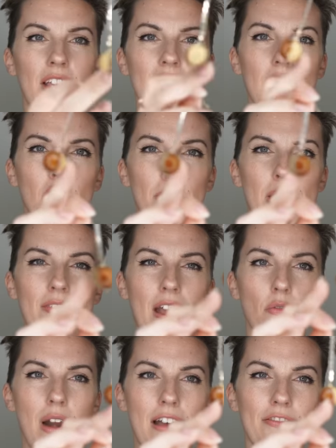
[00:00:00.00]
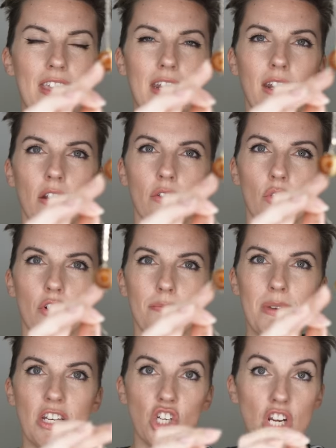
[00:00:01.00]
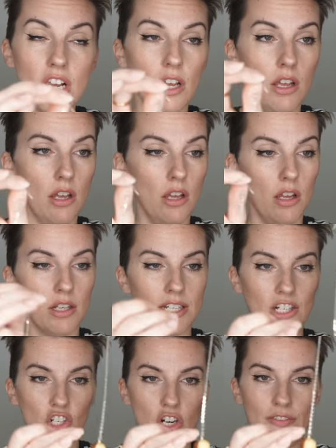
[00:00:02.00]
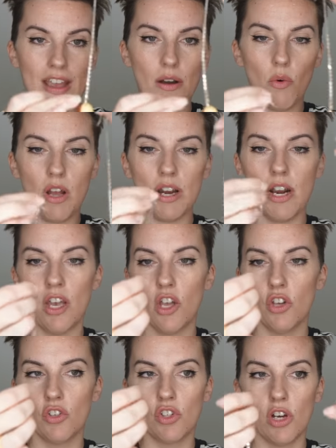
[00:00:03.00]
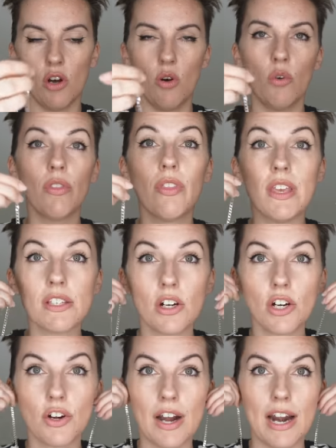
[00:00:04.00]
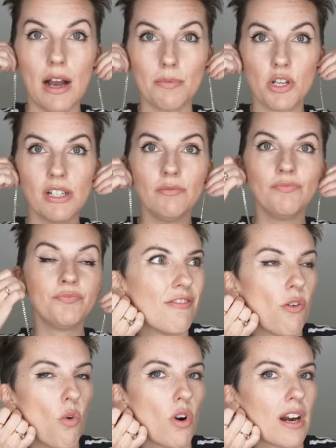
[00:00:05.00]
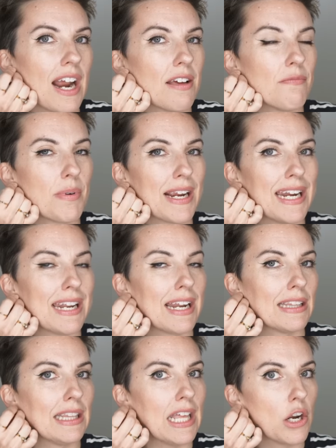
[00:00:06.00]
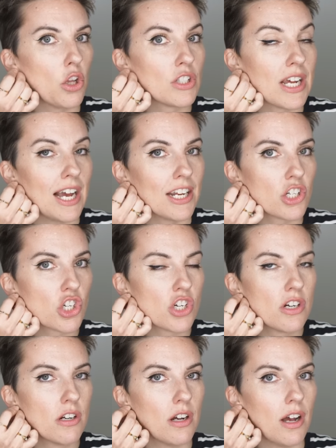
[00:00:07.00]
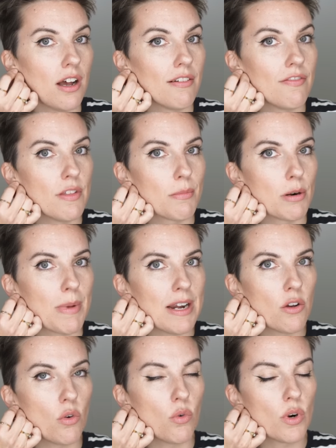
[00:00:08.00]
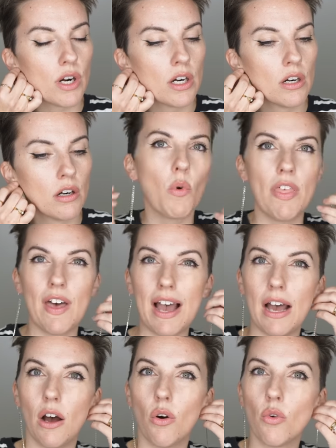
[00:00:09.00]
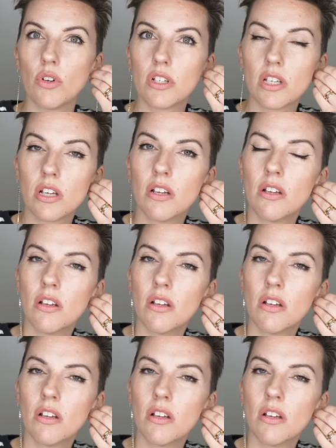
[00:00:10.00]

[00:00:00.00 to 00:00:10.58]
has a little bit of that raffian sort of beachy texture on that one. So these are a great option for kind of bringing in a little touch of the mermaid core without,